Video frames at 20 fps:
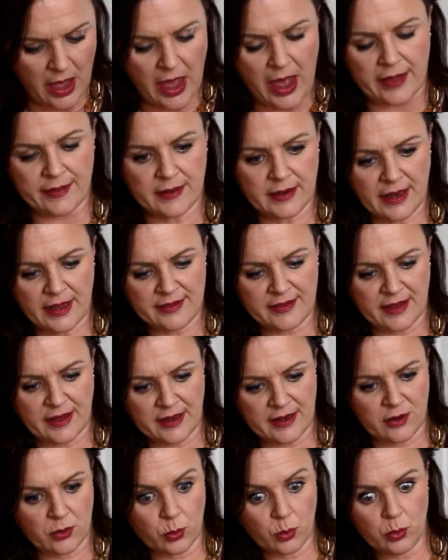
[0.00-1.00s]
And the last thing in
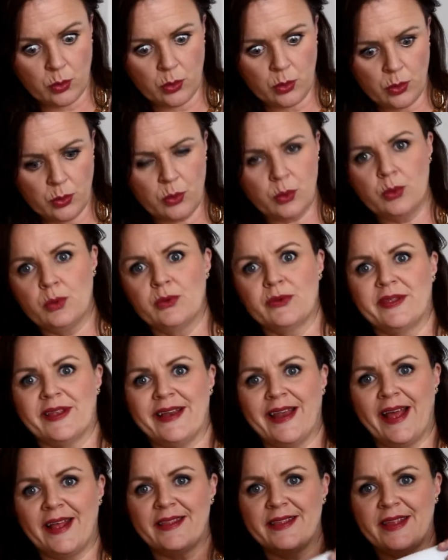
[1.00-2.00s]
here, ooh, the
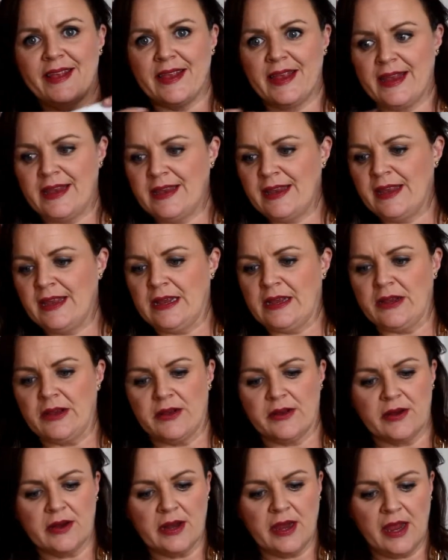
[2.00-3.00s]
last thing in
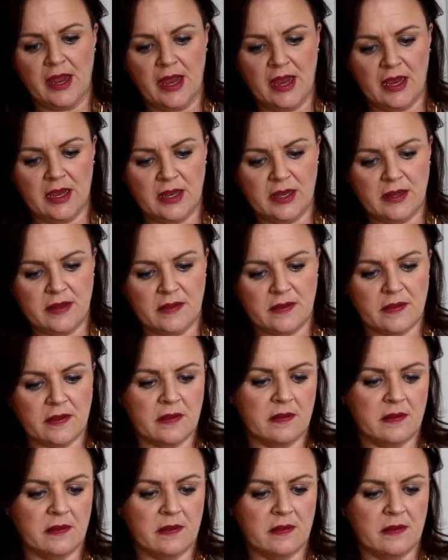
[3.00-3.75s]
here is